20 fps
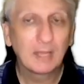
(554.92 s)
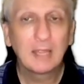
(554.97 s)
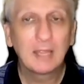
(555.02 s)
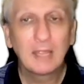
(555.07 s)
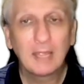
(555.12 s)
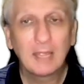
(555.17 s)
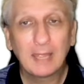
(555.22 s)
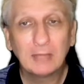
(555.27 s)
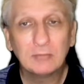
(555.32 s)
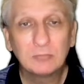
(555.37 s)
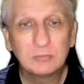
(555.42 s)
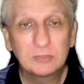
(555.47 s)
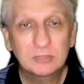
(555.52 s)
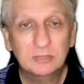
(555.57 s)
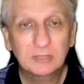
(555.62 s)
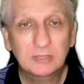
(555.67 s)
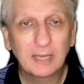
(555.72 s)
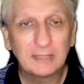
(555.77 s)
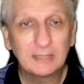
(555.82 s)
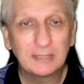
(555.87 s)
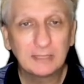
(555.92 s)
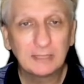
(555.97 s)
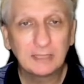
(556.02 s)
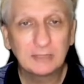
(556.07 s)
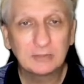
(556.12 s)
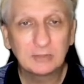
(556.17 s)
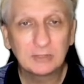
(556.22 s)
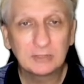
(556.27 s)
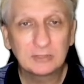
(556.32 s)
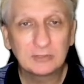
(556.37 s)
And risk taking is
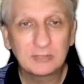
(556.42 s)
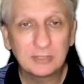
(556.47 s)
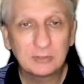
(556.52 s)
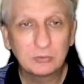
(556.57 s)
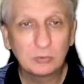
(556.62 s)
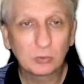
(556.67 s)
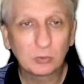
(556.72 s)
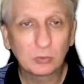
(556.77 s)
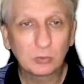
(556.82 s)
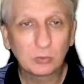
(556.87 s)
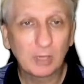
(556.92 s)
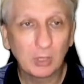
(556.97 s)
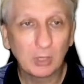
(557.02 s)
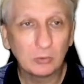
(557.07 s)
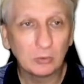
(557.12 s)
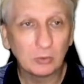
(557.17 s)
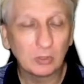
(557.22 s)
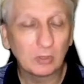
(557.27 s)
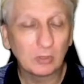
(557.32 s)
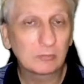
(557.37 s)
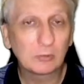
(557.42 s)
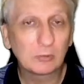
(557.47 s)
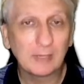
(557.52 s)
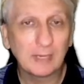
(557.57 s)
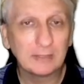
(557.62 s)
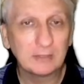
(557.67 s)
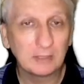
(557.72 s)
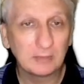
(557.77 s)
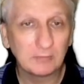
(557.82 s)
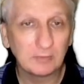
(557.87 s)
an essential component of
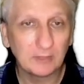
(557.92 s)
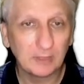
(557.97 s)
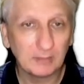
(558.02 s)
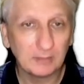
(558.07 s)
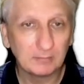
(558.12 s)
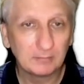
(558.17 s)
creativity.